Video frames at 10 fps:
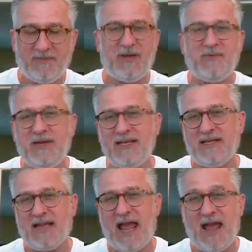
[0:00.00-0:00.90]
We
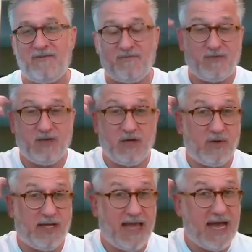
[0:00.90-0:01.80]
didn't have, you
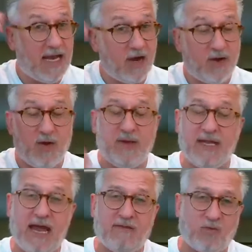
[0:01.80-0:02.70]
know, in that area, we
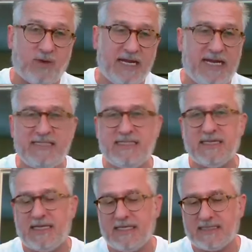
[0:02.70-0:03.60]
didn't have reeds
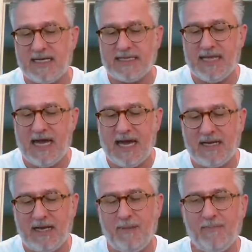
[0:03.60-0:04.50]
and things like that.
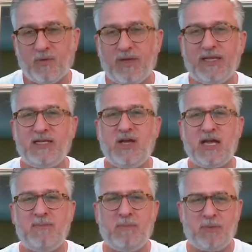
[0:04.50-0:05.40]
You know, really, you
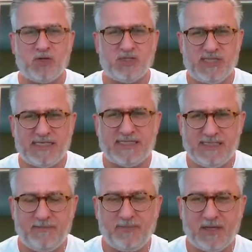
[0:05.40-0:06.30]
had to be
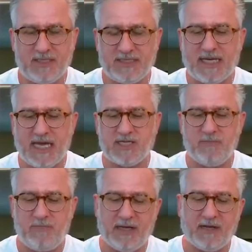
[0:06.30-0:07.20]
persistent to catch a
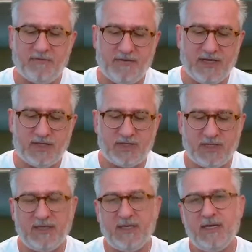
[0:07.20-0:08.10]
bigger fish.
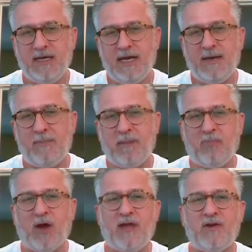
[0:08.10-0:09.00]
And my
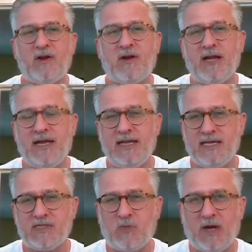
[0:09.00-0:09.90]
brother and
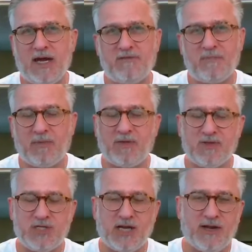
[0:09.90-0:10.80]
his wife, my brother
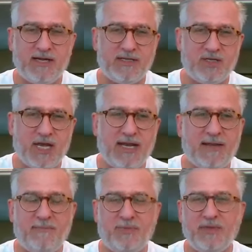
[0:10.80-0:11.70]
Jerry and
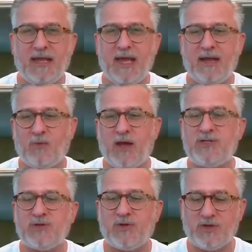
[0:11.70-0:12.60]
Janet and
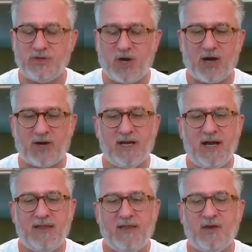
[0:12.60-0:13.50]
Rachel, their daughter,
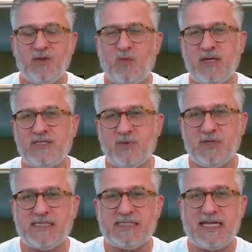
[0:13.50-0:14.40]
they're the ones that
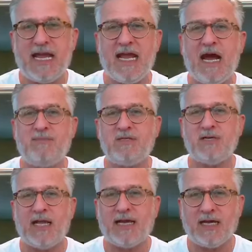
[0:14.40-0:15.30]
would stay up
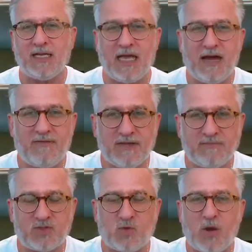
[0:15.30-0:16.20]
till like
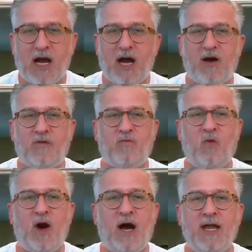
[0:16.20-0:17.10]
11, 12,
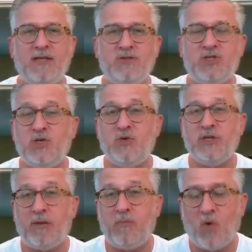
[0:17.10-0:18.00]
1, 2
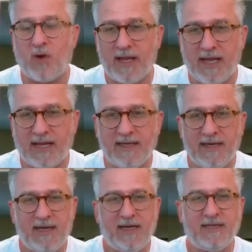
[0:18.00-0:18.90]
in the morning.
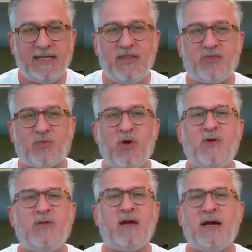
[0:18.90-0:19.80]
They'd
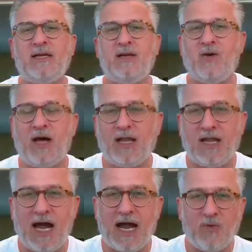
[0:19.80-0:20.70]
throw a
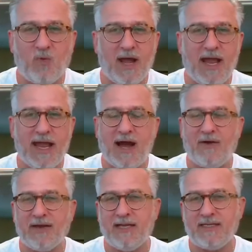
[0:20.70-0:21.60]
line way
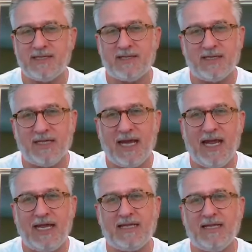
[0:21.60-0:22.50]
out into the
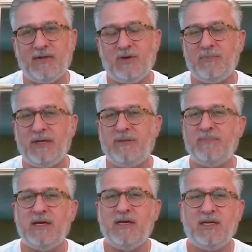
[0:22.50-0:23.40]
lake that would be,
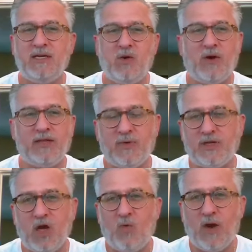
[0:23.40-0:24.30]
you know, one that
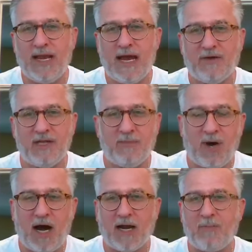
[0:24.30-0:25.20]
would go way down to the
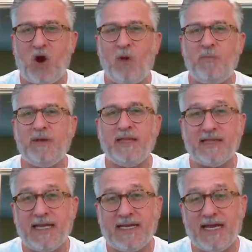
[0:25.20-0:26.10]
bottom, hoping
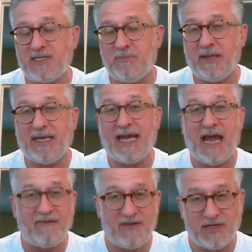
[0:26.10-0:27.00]
that they'd catch a big
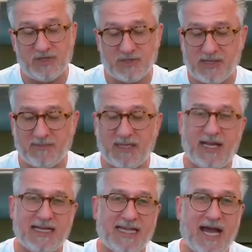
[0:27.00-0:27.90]
catfish or something
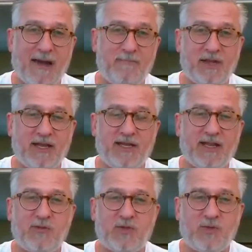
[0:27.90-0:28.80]
like that.
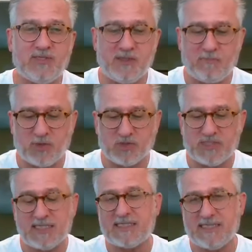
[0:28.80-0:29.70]
They were the ones that
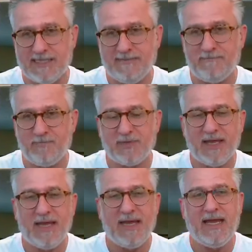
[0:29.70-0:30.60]
persisted
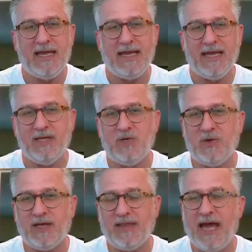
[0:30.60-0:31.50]
in
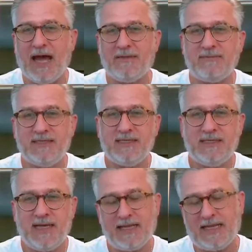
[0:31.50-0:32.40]
doing that.
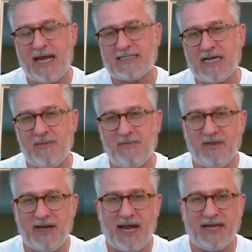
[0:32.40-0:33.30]
At that time of
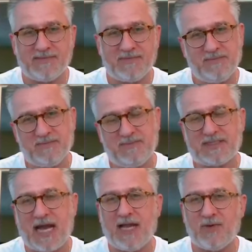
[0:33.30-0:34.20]
the night,
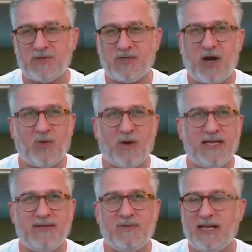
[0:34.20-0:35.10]
Skylar was
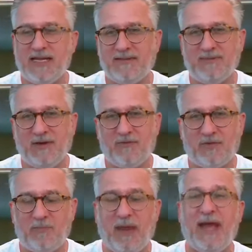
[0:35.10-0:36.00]
already ready, you know,
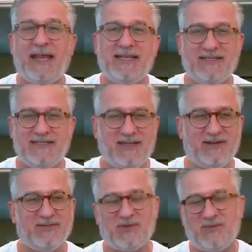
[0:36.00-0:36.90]
for bed, you
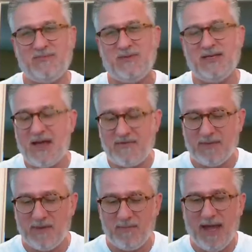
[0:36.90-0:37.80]
know, so we'd have
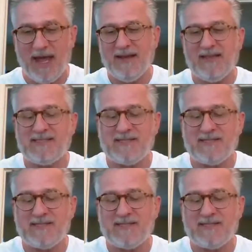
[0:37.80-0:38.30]
him in bed.